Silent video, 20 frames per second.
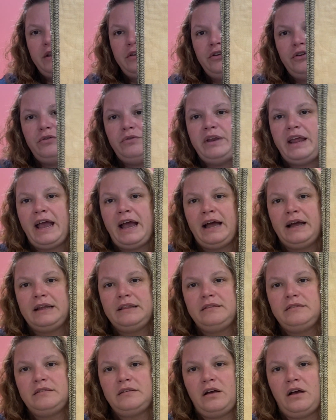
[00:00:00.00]

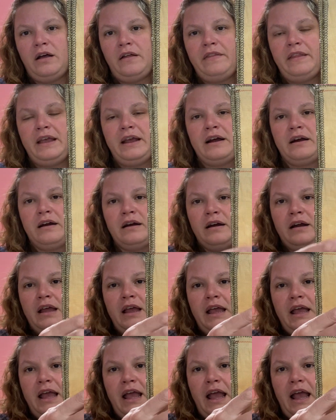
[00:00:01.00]
doodads on there.
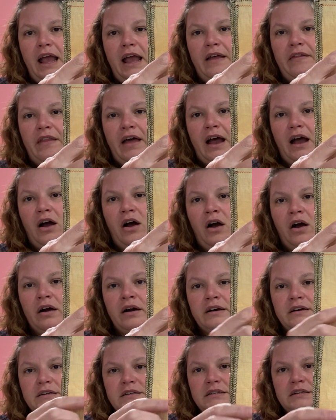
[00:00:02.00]
And that
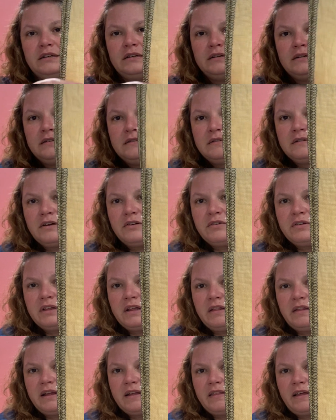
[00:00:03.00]
heart, I
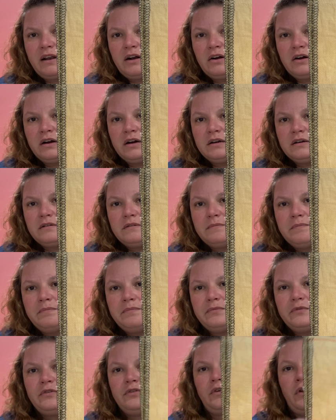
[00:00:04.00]
really like that heart.
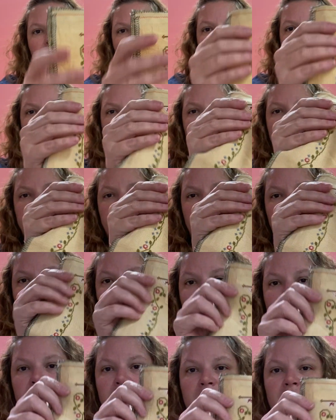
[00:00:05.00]
So
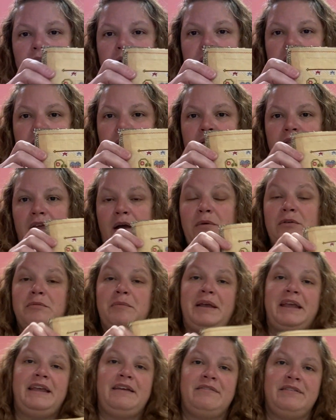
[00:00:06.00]
that was
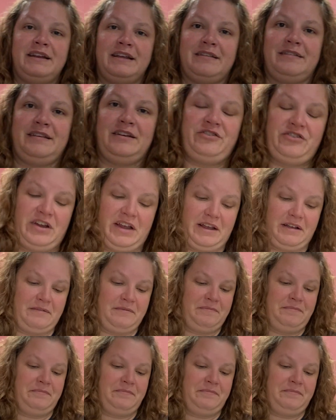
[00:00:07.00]
my evening stitching.